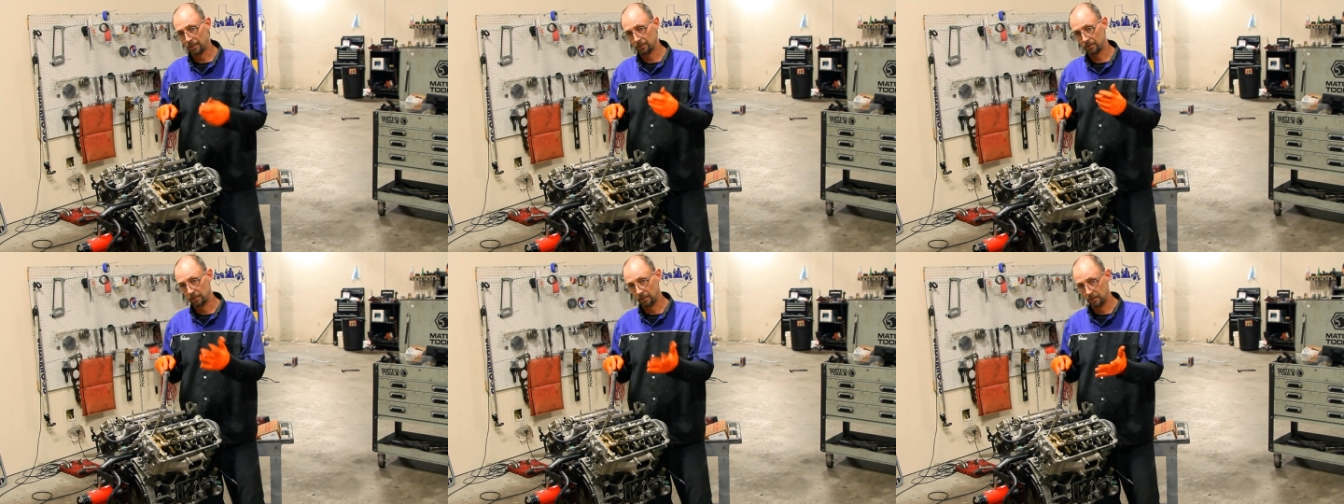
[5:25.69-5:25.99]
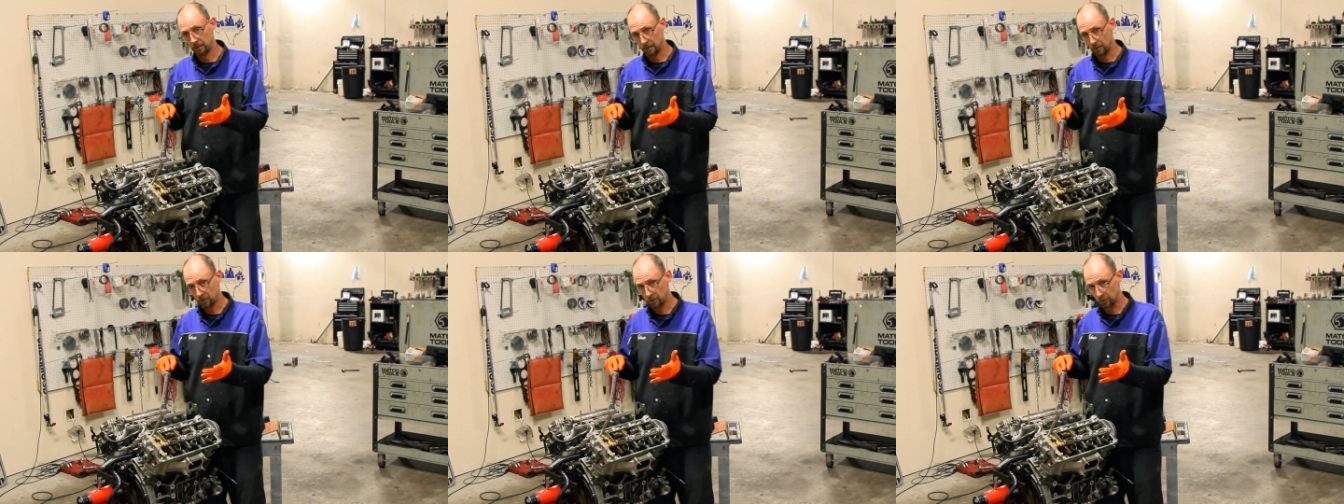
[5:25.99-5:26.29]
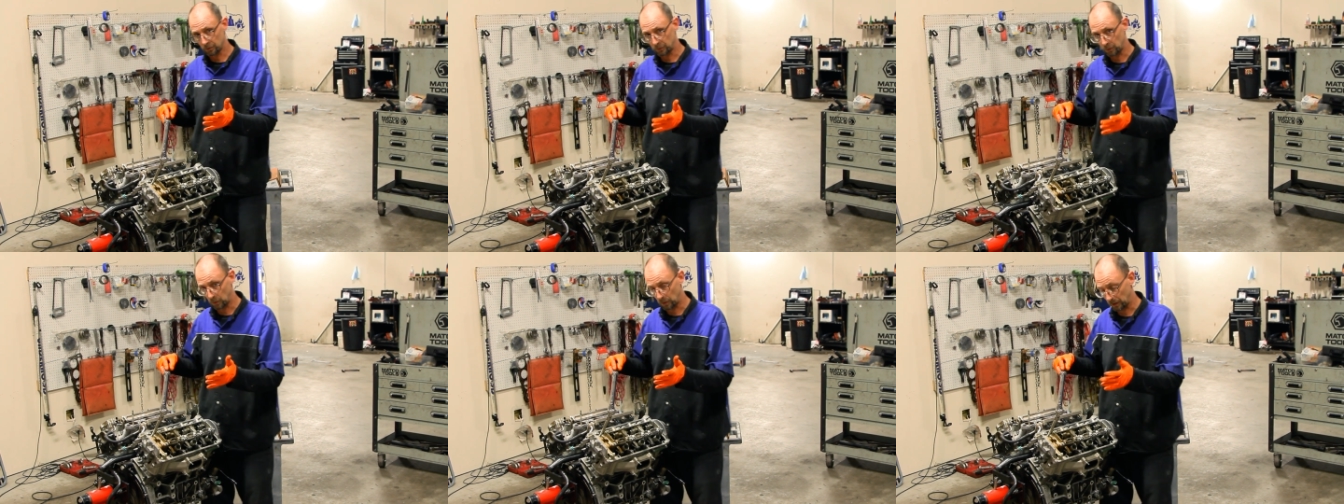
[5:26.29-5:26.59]
has the
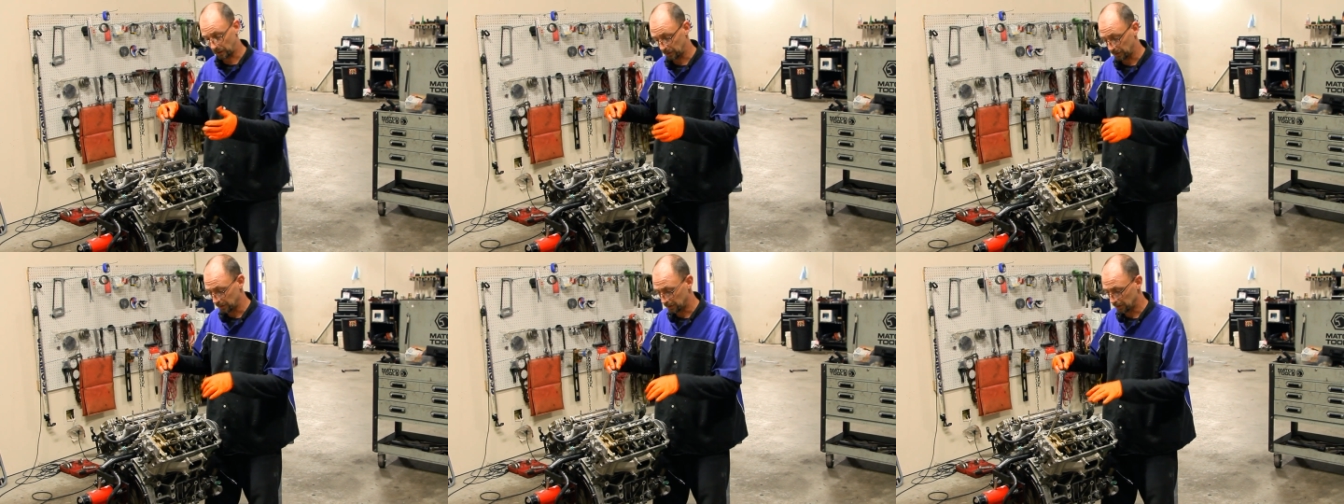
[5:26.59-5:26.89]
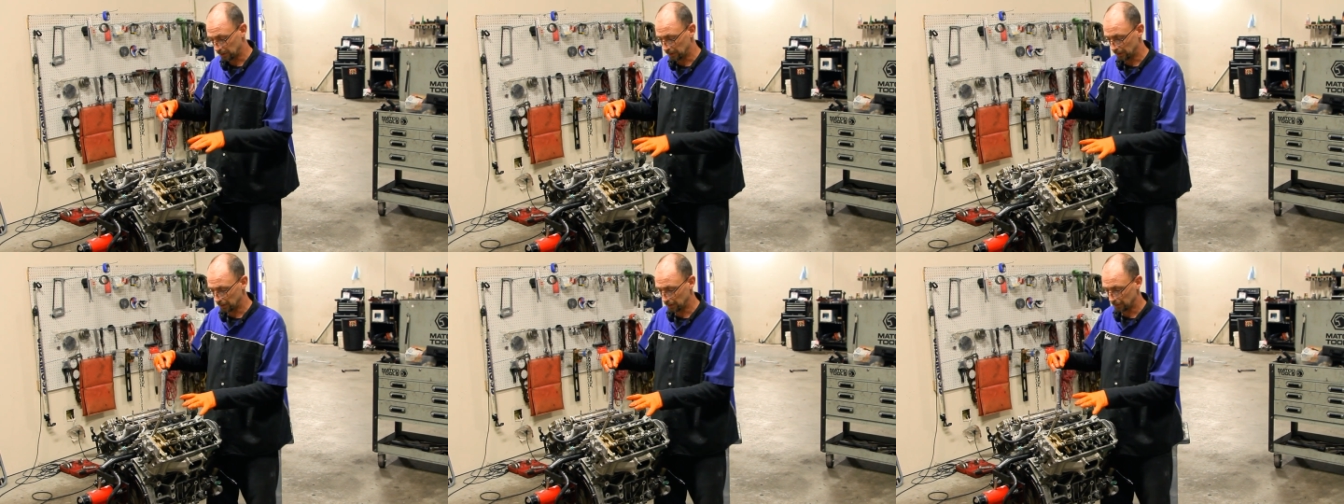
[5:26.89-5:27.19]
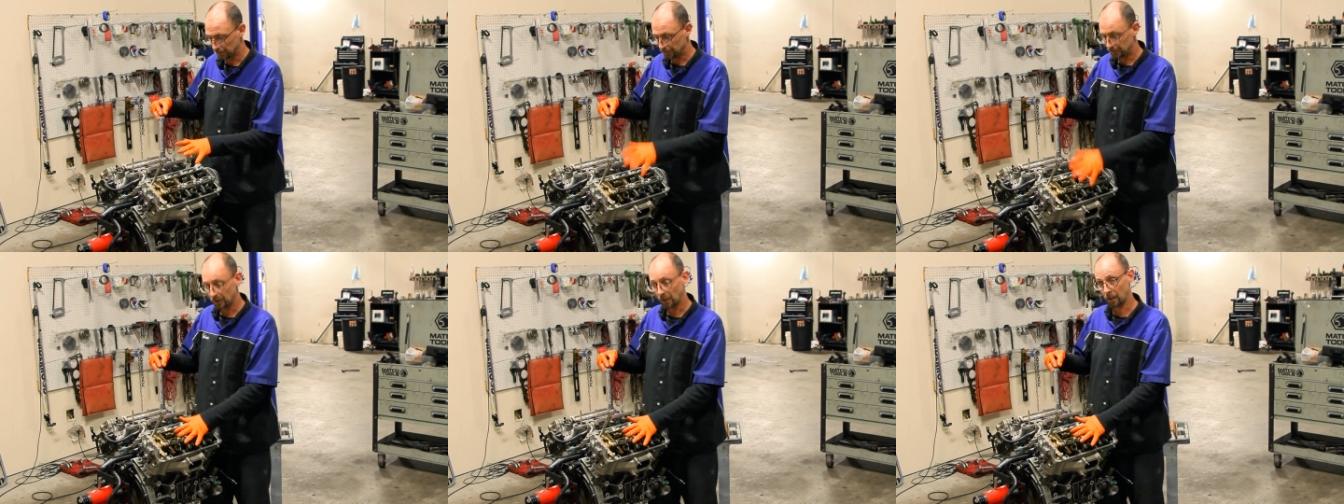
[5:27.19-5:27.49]
initial torque
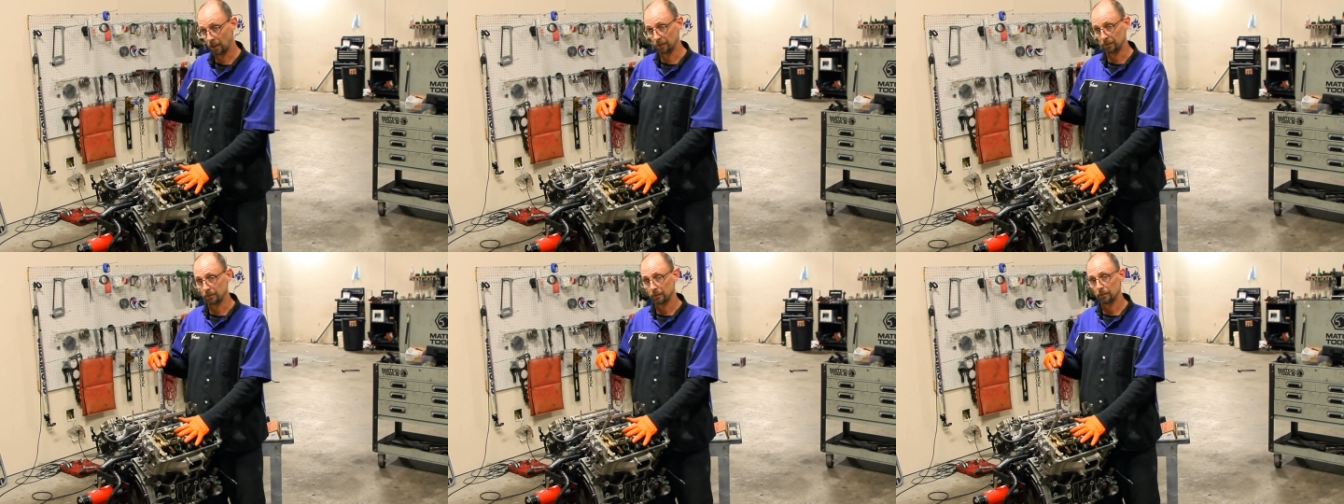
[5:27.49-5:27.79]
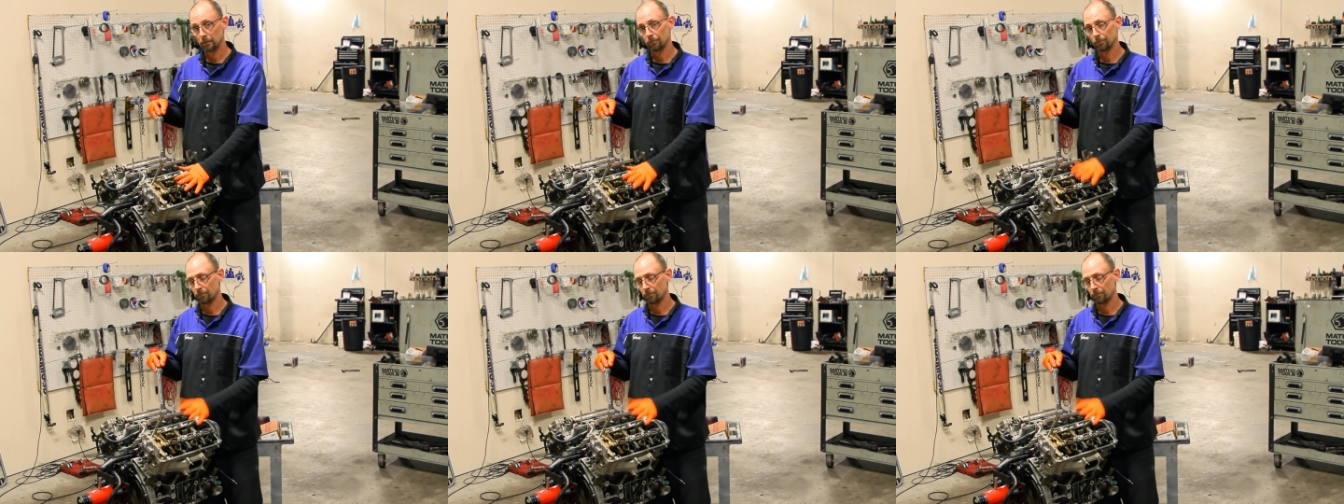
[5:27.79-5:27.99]
done.